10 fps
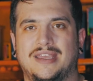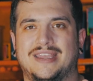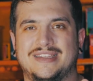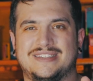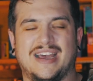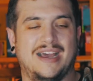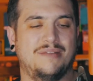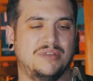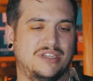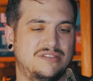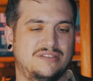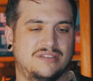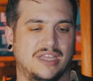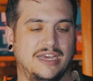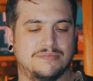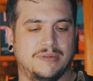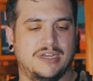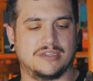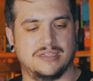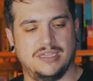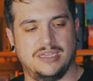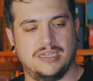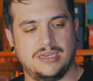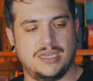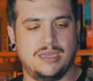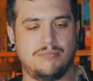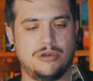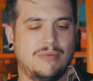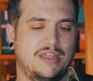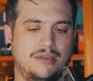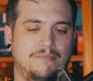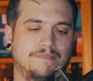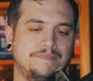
gets hot because it's a gas block, and I burned my thumb.